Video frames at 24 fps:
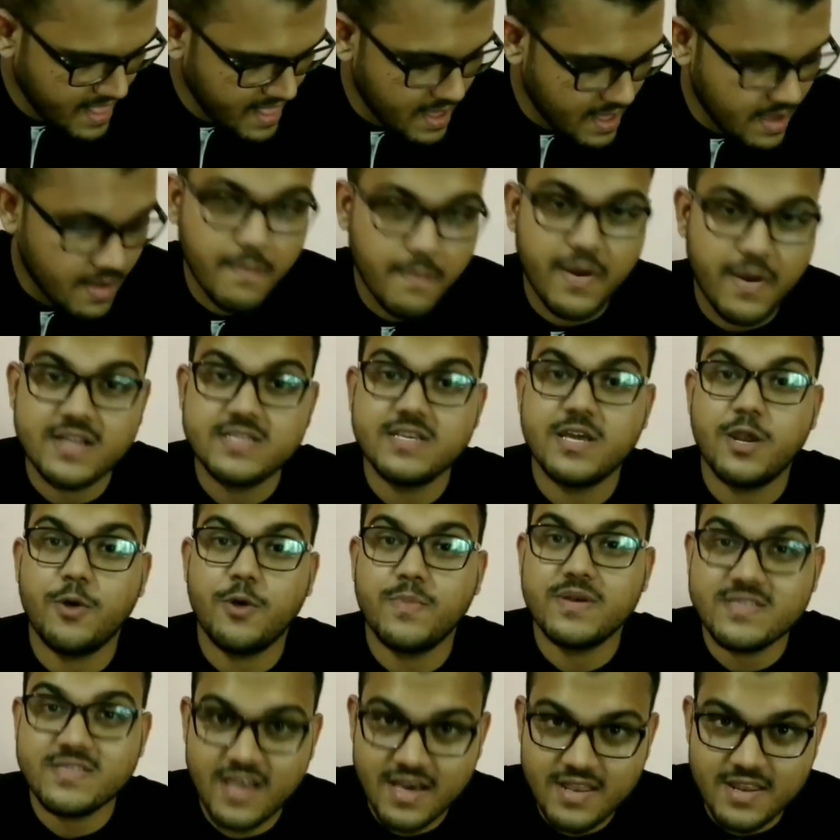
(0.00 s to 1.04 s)
Bajirao
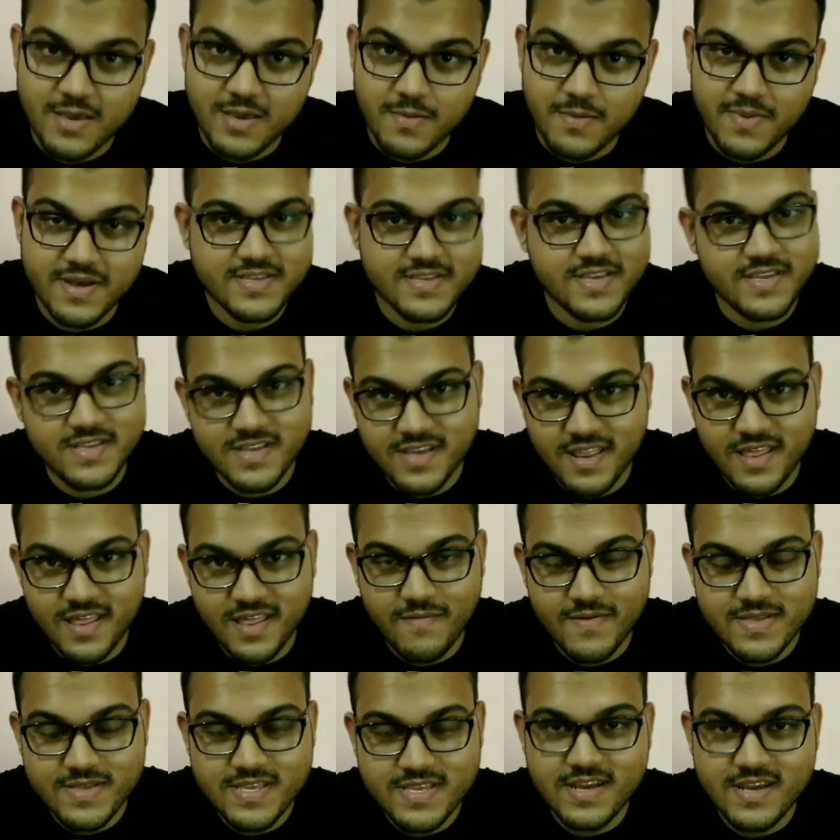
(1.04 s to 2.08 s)
Mastani by Sanjay Leela
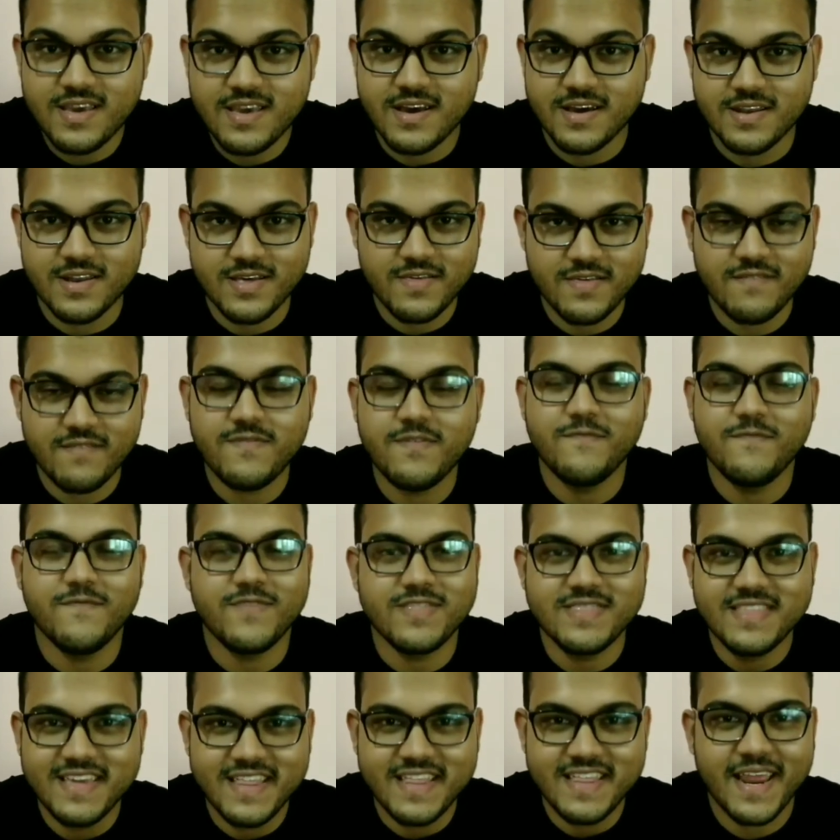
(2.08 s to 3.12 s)
Bhansali, another film with
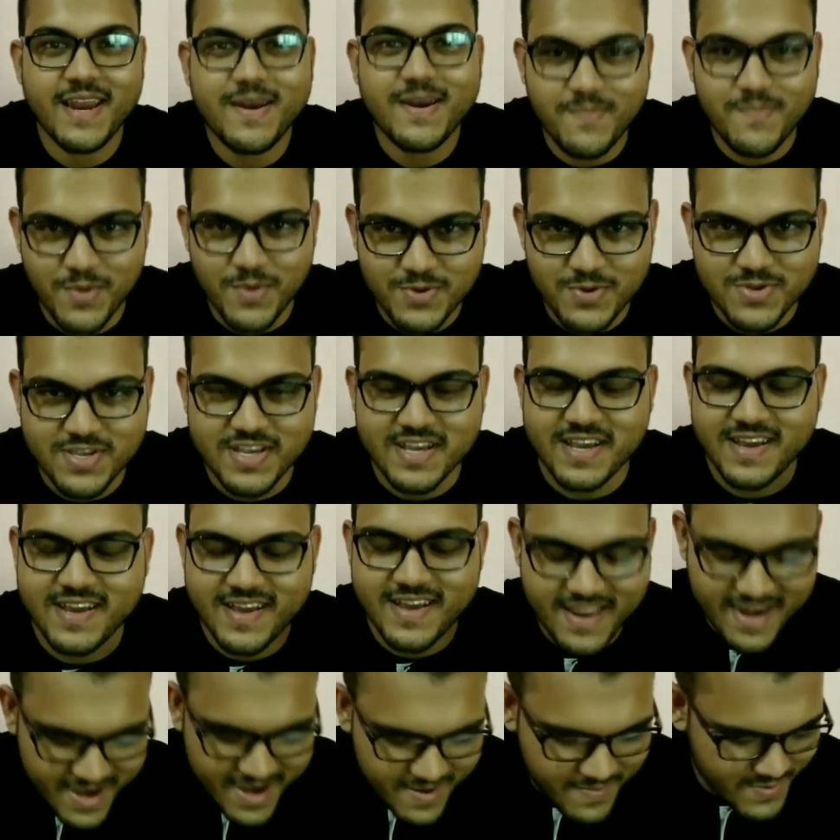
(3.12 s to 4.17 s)
great music,
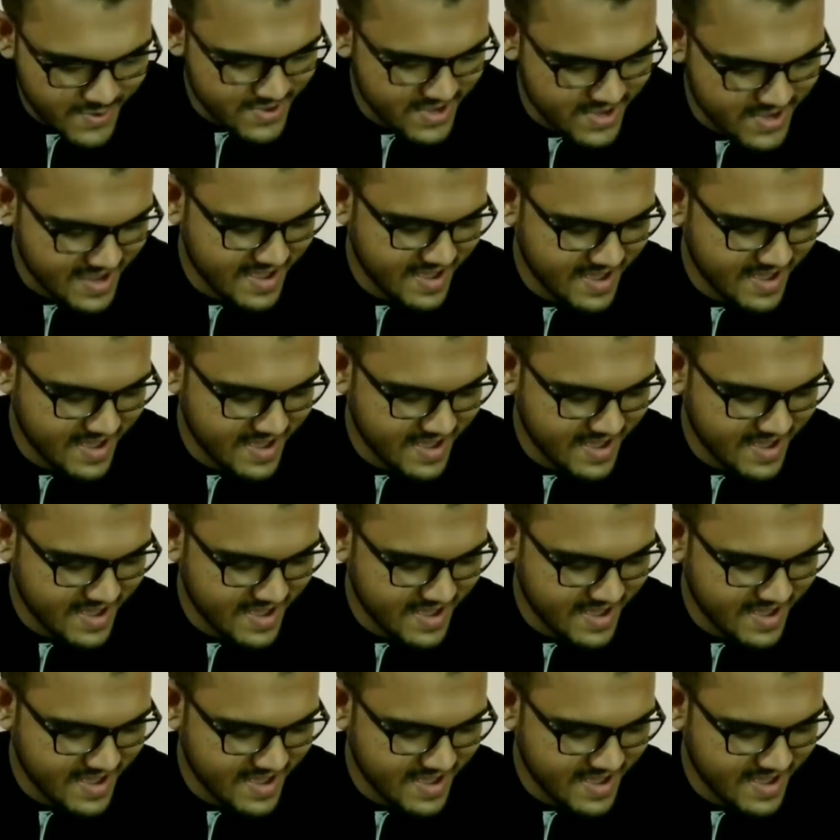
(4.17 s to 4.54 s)
great music.